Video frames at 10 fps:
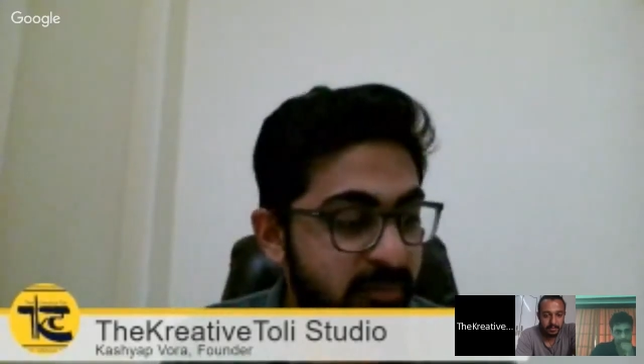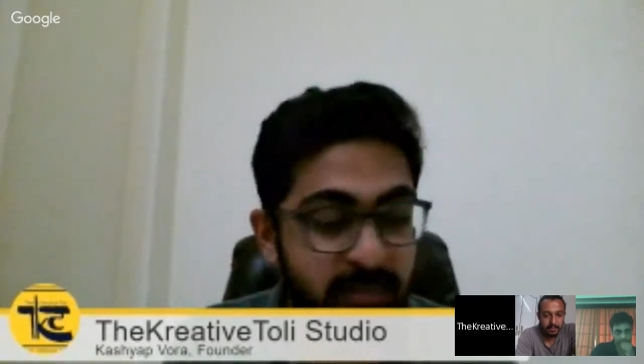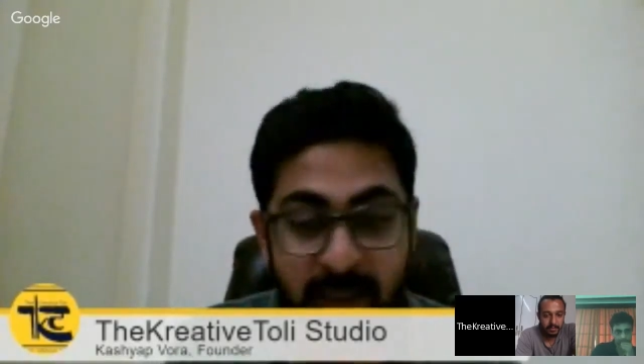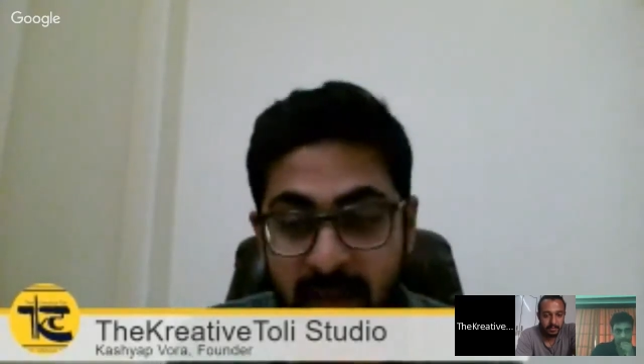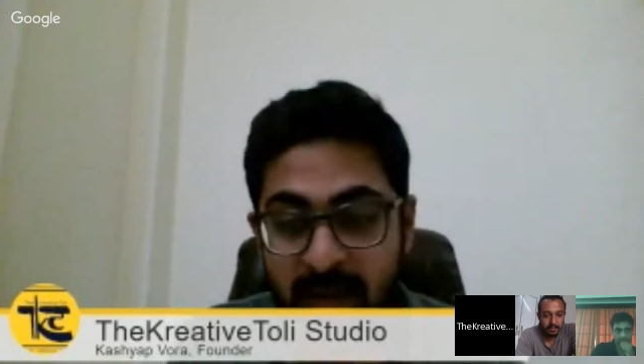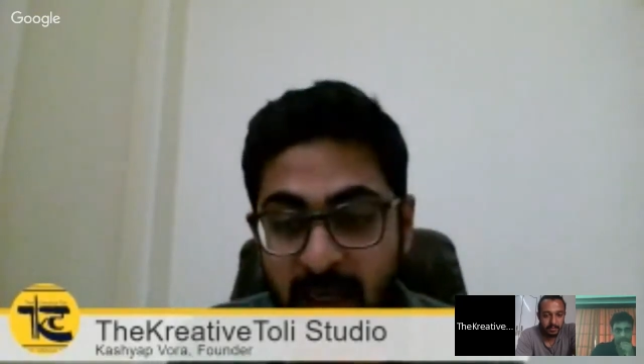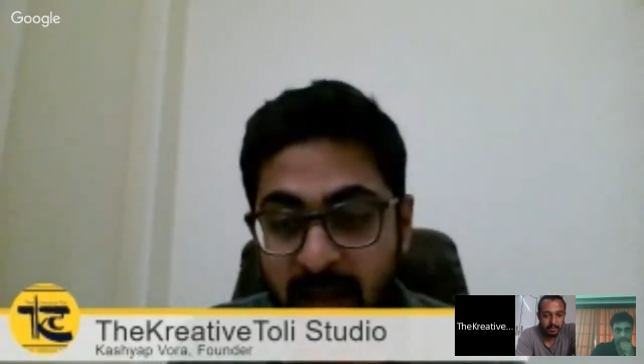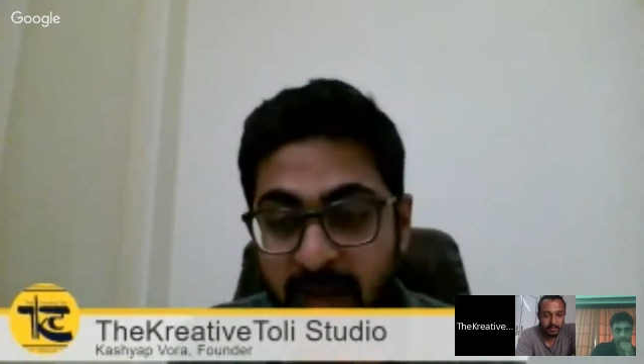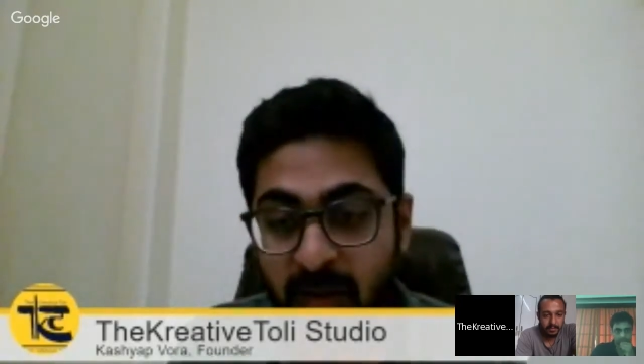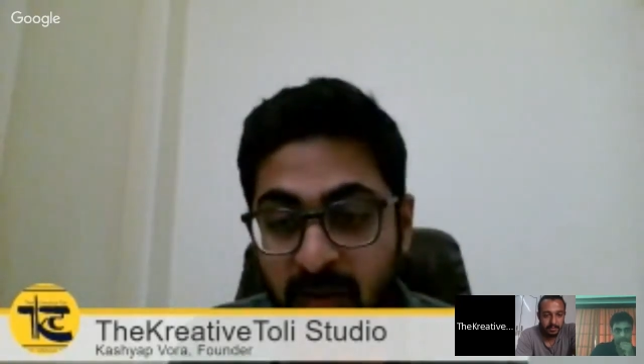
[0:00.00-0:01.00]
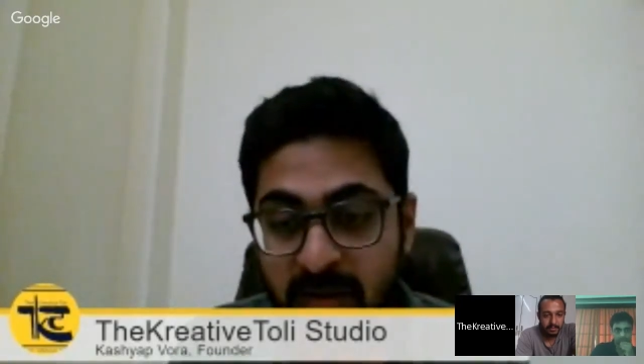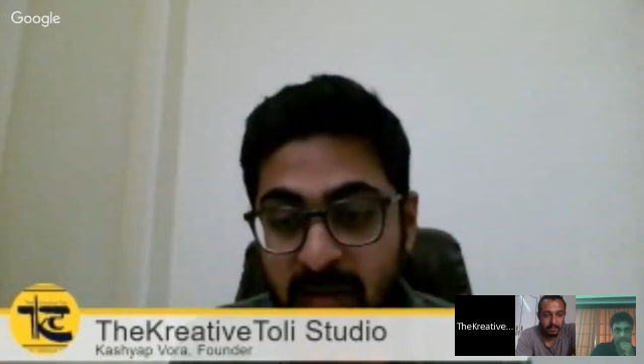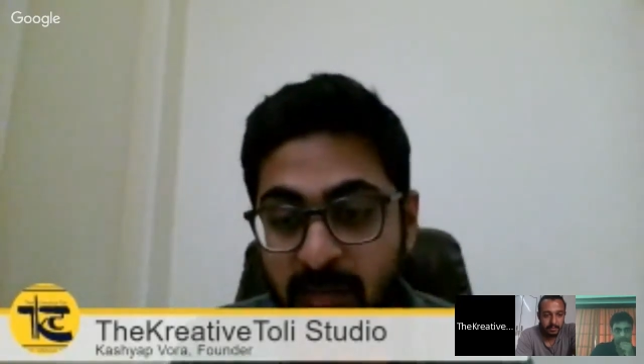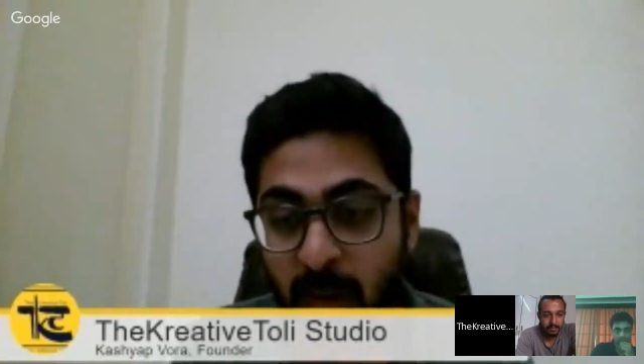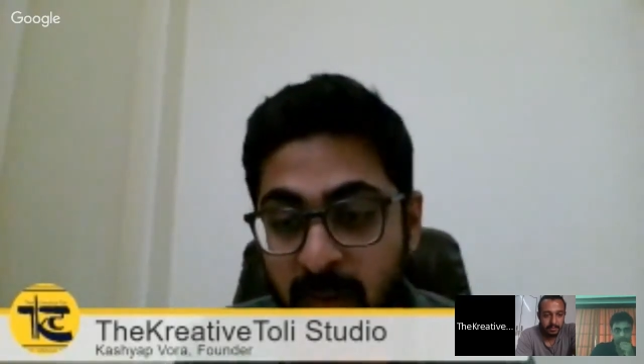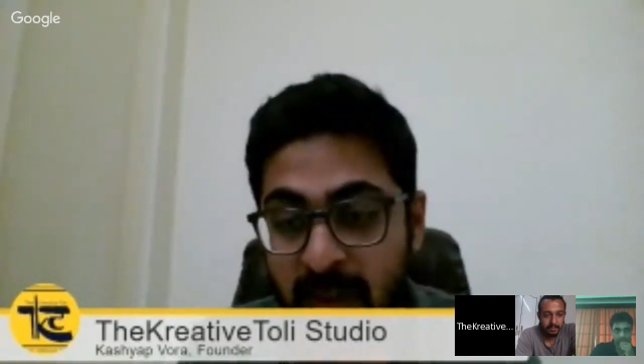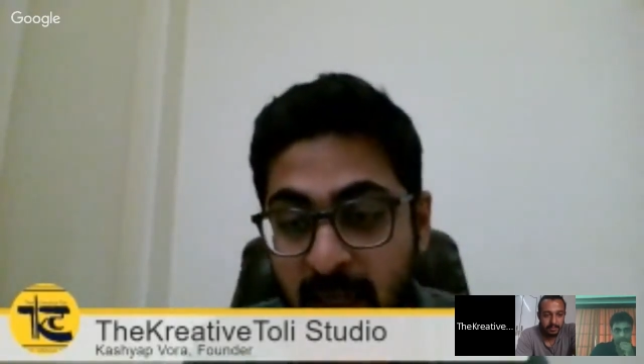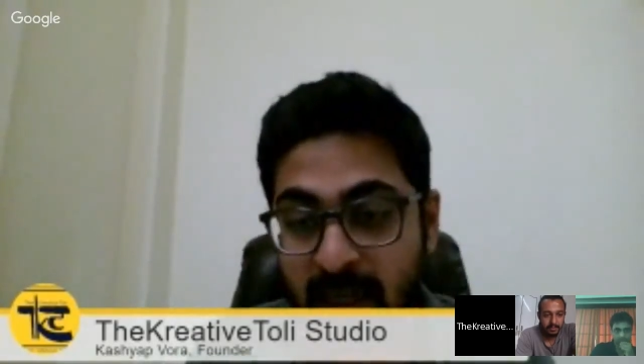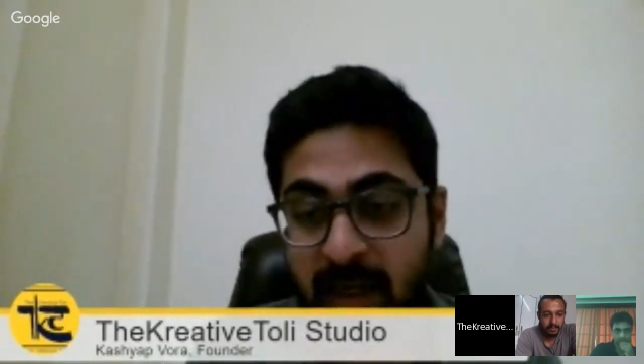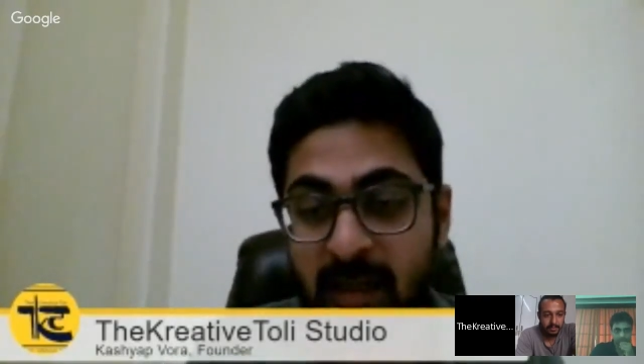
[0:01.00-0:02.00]
been 10 years or probably a
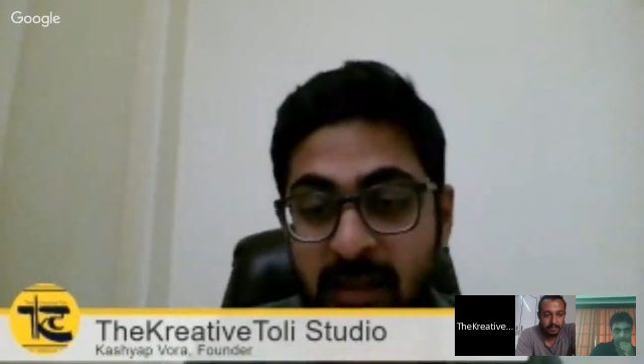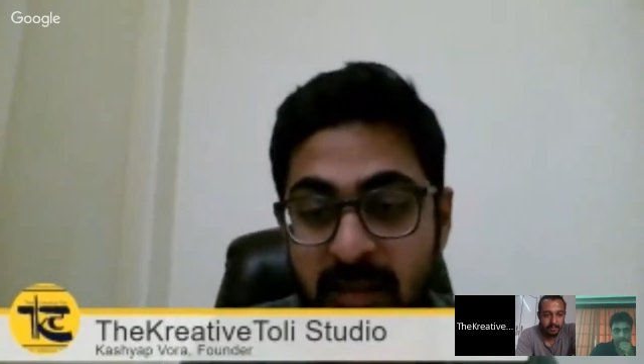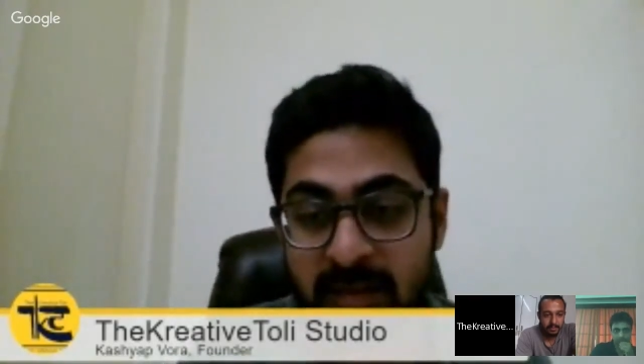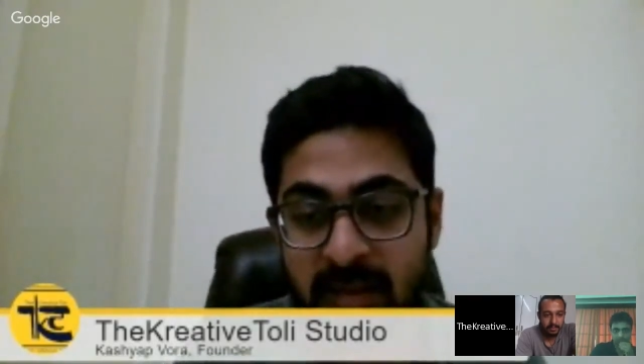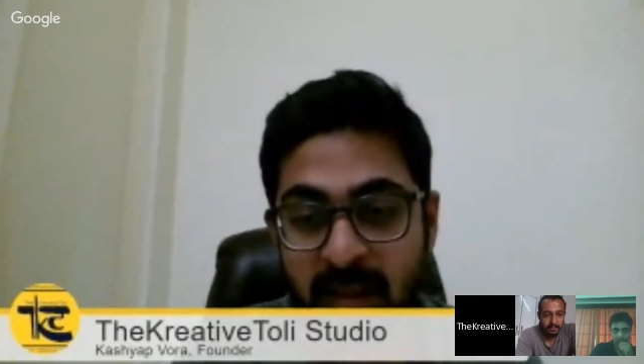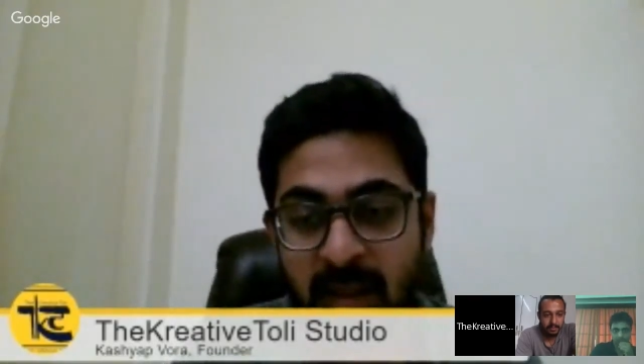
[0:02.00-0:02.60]
decade in this